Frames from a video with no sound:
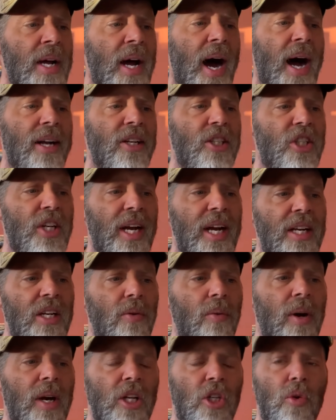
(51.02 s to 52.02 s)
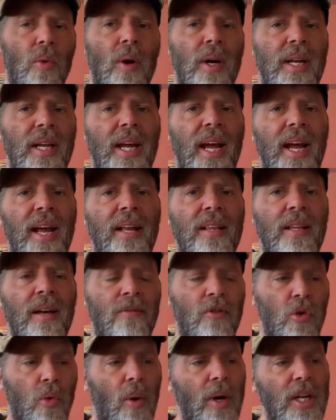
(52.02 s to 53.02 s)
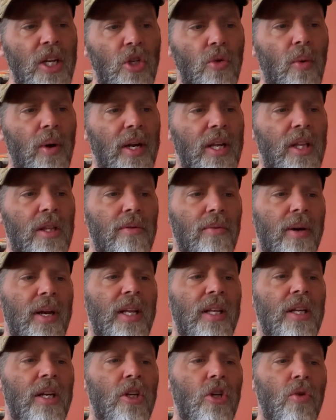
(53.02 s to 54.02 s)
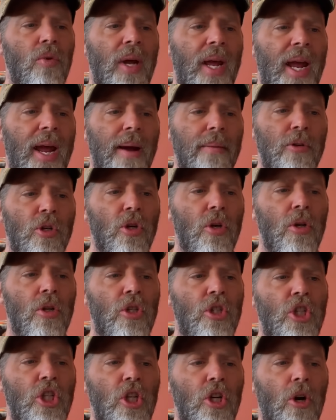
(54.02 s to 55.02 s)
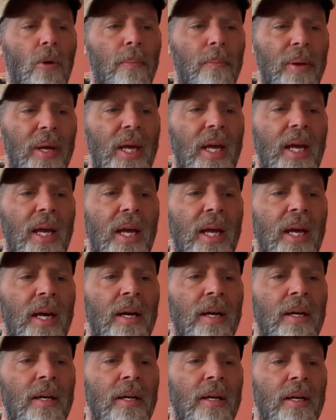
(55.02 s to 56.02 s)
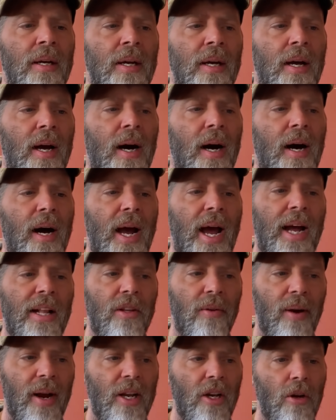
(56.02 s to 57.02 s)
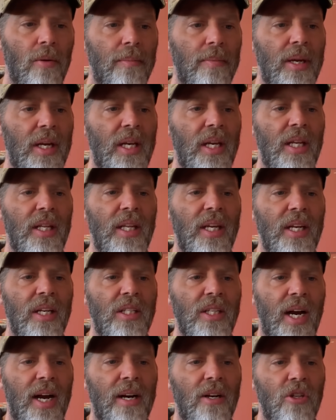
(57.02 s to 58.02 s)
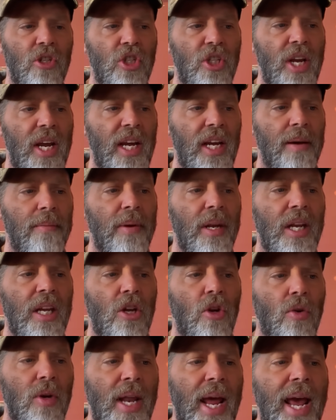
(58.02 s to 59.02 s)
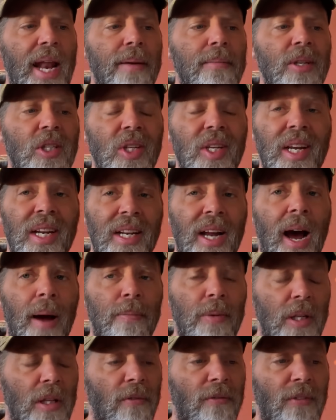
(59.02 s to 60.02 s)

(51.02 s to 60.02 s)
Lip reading: on January 28th of 2023, the New Hampshire GOP, at their annual meeting, the entire state committee unanimously adopted the